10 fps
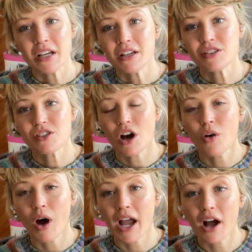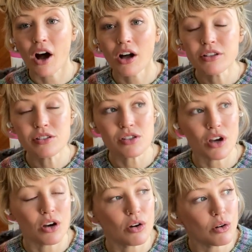So I
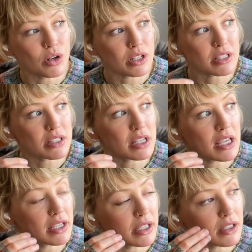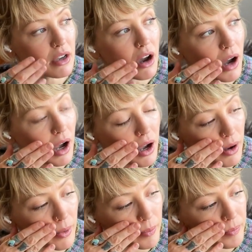also taking
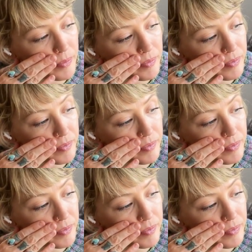um,